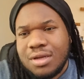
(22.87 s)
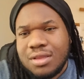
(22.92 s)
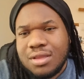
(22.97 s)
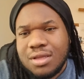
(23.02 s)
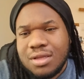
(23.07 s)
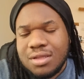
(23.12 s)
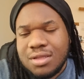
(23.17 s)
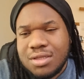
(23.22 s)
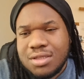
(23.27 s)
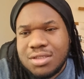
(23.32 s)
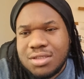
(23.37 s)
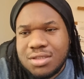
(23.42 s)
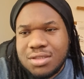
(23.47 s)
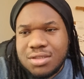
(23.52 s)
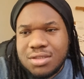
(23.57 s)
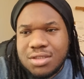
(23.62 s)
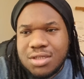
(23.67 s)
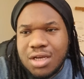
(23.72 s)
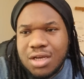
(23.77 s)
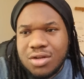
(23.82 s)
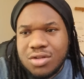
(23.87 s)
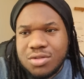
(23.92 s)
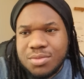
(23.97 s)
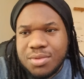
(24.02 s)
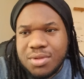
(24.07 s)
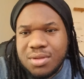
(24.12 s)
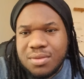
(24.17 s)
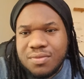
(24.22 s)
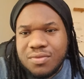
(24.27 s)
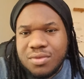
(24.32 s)
I think this channel's
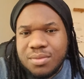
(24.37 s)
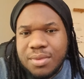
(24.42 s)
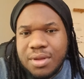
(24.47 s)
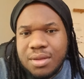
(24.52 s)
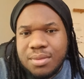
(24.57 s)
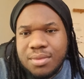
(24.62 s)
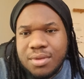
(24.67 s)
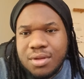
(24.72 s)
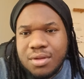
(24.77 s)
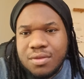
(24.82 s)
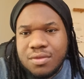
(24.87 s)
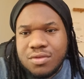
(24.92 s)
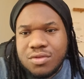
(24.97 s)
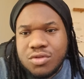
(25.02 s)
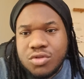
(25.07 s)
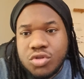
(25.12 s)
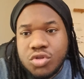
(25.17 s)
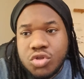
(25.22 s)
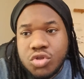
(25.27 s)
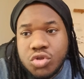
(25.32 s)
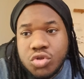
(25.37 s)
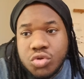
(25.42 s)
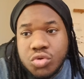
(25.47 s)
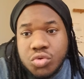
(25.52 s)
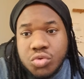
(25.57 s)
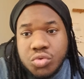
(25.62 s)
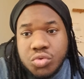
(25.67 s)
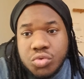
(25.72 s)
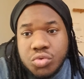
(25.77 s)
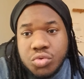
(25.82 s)
been up for maybe
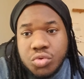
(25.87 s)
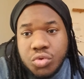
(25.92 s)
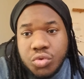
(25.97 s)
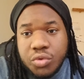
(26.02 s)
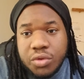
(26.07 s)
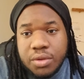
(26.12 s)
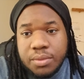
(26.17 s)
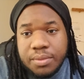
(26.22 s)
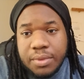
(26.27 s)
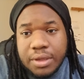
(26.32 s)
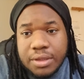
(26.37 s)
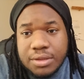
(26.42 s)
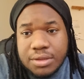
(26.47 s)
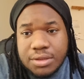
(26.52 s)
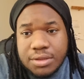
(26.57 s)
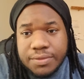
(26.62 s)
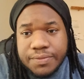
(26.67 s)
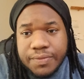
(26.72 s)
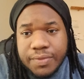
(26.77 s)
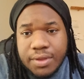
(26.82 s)
two, three months.